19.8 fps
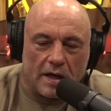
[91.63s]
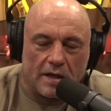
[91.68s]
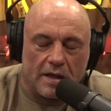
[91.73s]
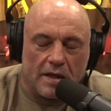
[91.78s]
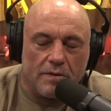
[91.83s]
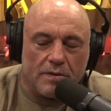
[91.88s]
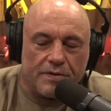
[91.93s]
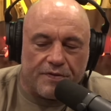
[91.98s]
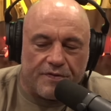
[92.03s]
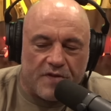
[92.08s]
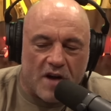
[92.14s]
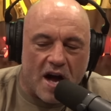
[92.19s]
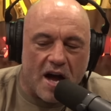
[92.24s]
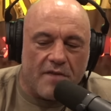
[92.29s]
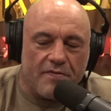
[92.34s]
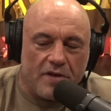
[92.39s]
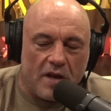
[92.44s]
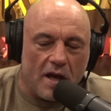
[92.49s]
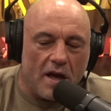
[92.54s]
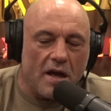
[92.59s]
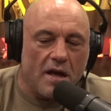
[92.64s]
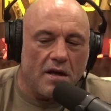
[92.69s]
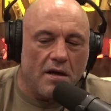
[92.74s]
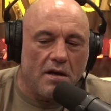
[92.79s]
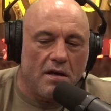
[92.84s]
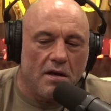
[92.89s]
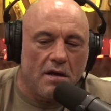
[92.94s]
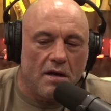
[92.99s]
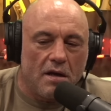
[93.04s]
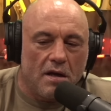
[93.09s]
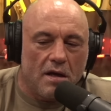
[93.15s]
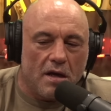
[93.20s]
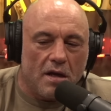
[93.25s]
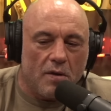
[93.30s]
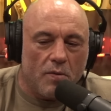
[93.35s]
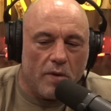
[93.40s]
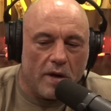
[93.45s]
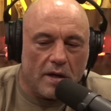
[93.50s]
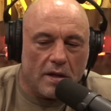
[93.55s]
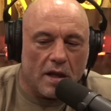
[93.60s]
I think he was 5'10", and he
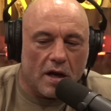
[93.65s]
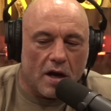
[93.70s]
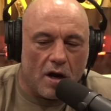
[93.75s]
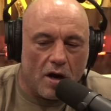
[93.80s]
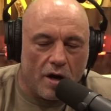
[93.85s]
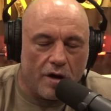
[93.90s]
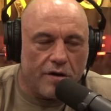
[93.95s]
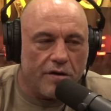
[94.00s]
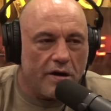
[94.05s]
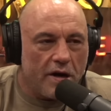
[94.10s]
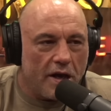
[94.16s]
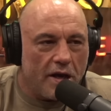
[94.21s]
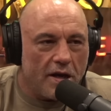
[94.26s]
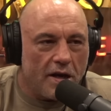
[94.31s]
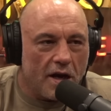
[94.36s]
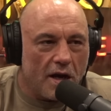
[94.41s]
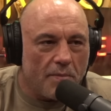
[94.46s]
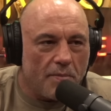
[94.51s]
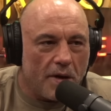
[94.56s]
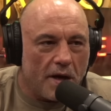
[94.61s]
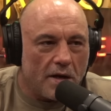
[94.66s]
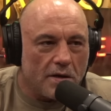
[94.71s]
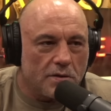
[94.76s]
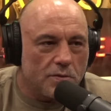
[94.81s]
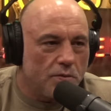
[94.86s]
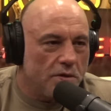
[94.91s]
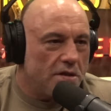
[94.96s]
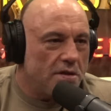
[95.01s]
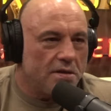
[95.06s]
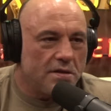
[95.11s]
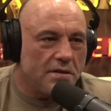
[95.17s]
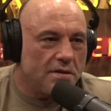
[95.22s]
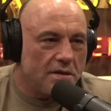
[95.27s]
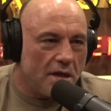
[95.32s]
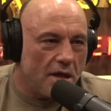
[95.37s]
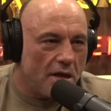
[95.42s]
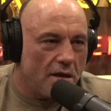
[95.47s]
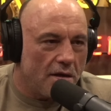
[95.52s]
weighed like 189 pounds, which is insane.